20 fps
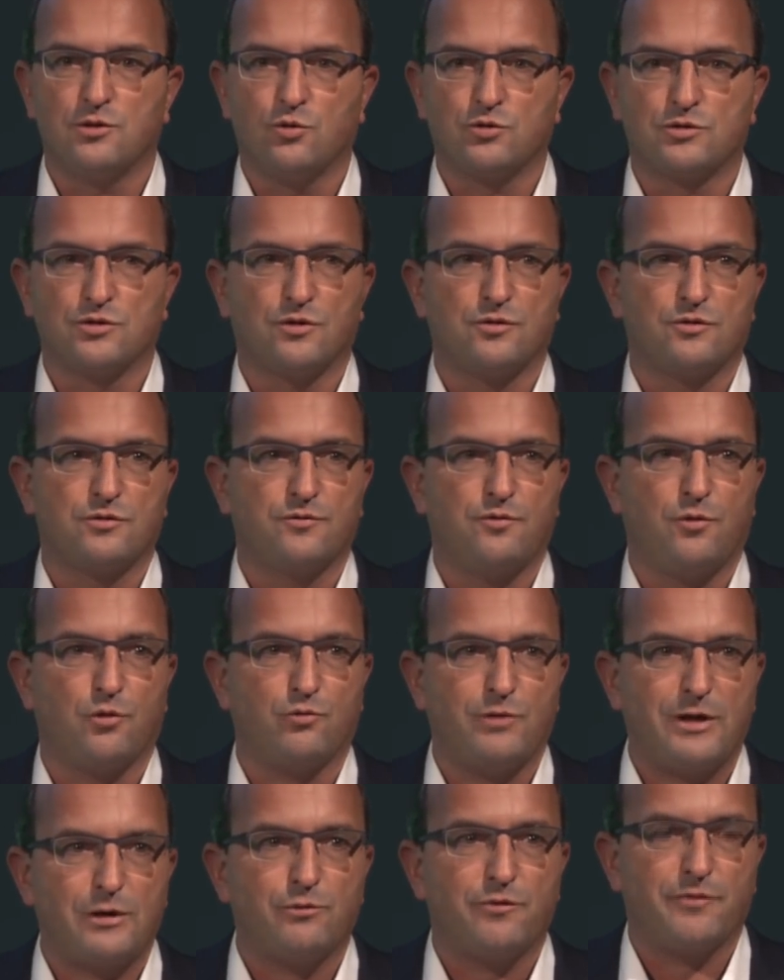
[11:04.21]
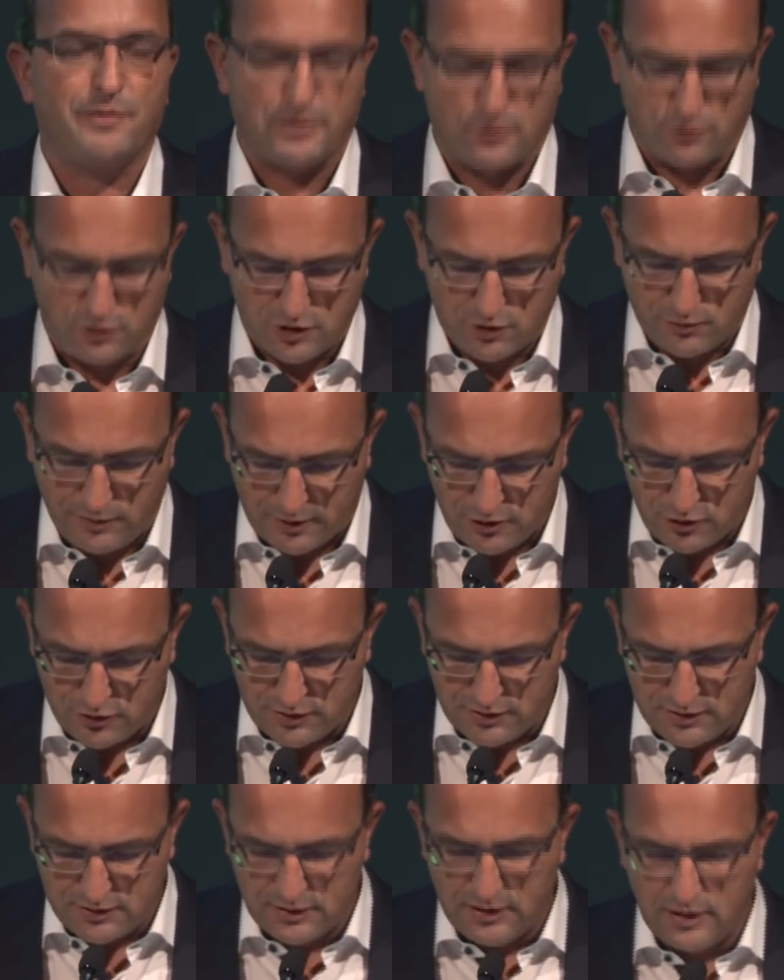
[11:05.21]
also for retrofit
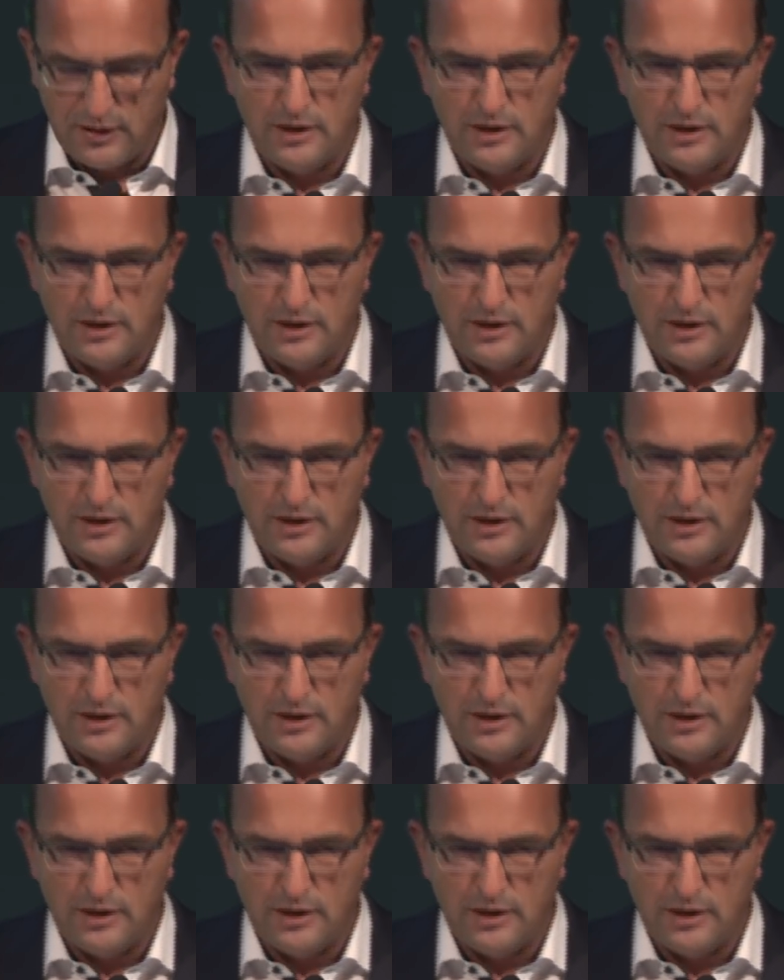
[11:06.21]
constructions,